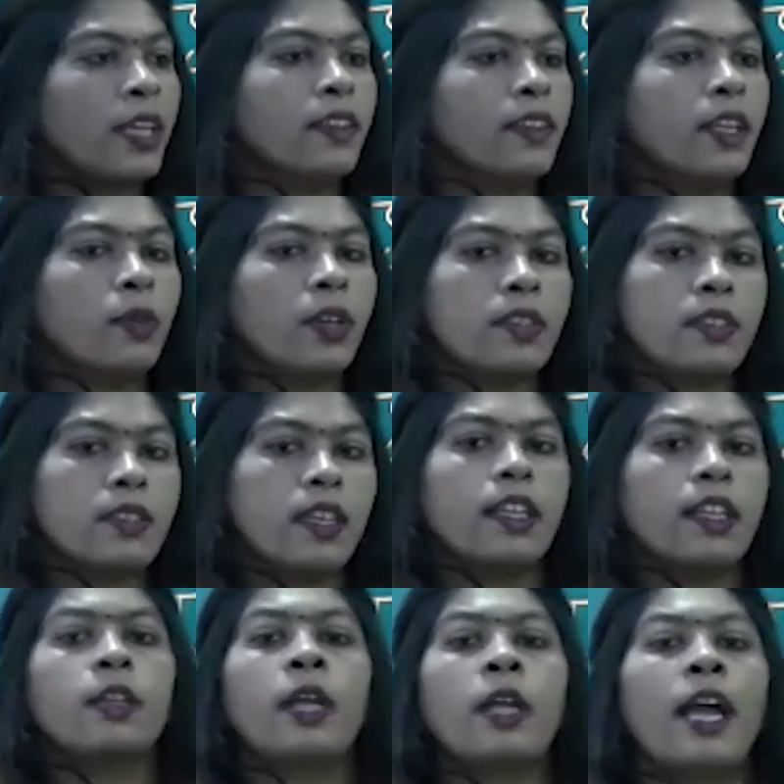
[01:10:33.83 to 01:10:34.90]
then you can say that
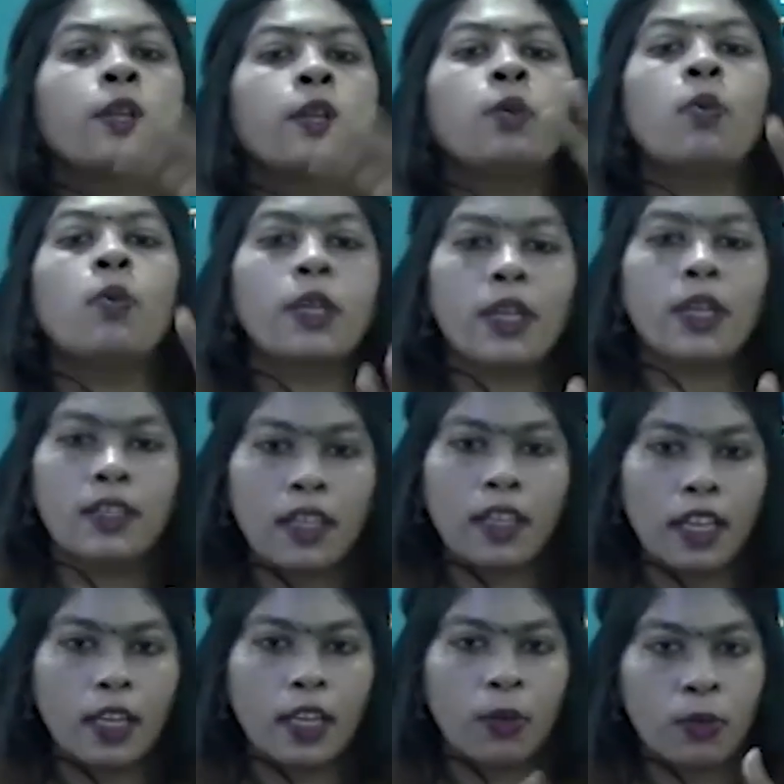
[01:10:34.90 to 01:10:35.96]
I know what you're thinking
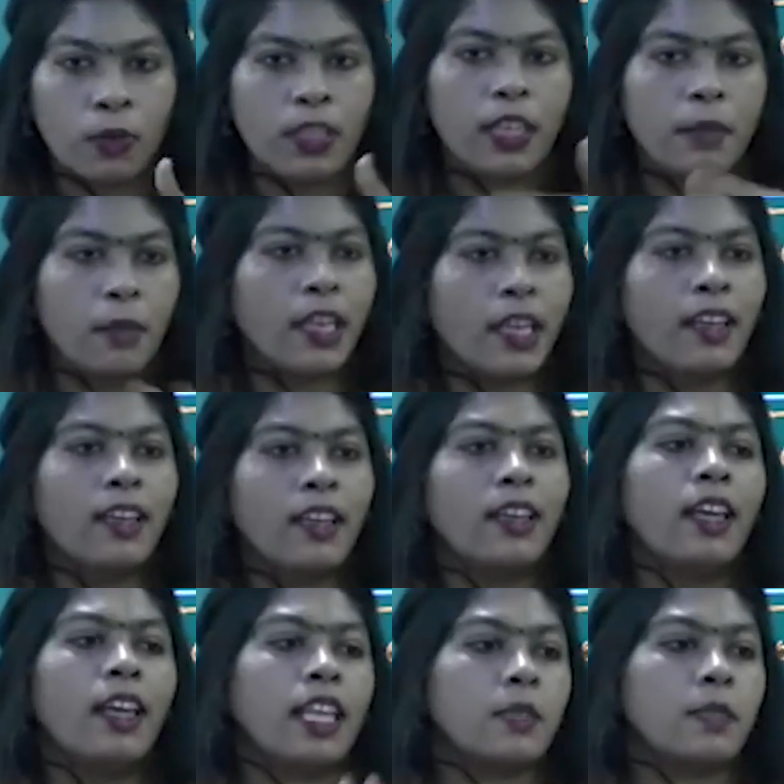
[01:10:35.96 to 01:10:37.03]
now. Let me
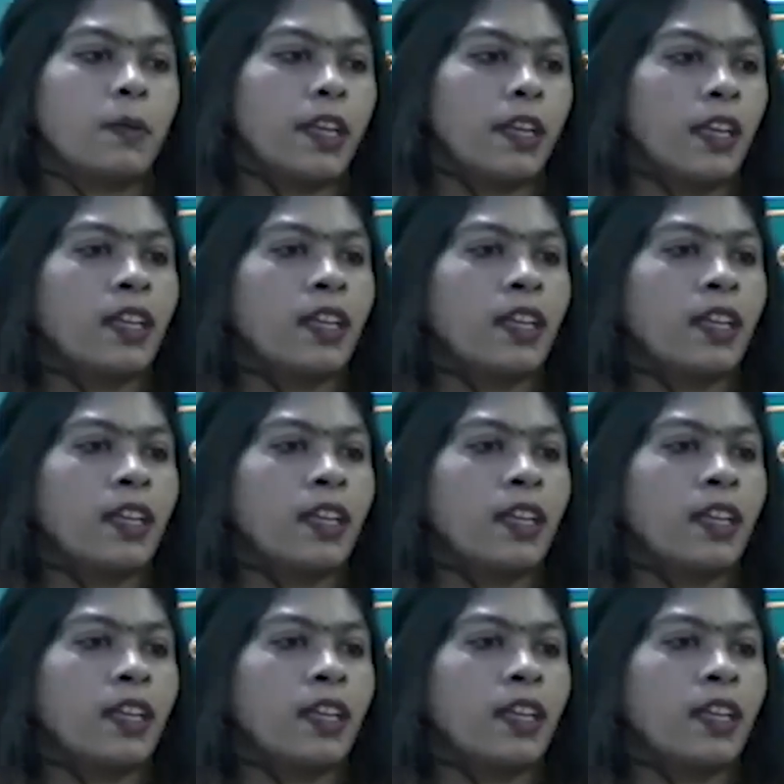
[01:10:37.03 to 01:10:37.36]
explain.